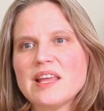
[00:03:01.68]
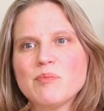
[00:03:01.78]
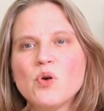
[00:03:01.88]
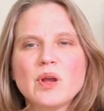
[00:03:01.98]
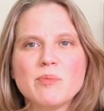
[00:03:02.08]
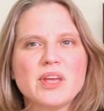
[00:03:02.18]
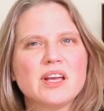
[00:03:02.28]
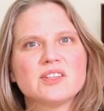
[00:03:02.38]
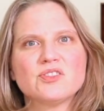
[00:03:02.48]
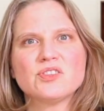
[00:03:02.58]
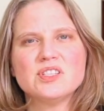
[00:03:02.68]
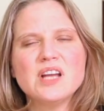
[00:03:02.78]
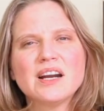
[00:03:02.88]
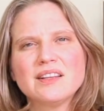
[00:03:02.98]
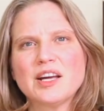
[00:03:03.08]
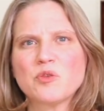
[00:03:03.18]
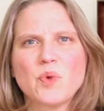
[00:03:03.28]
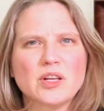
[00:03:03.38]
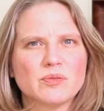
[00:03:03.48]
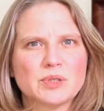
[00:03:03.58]
that point because there's not a lot of
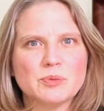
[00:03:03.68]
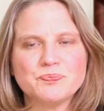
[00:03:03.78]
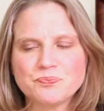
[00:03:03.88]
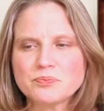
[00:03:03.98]
wiggle room.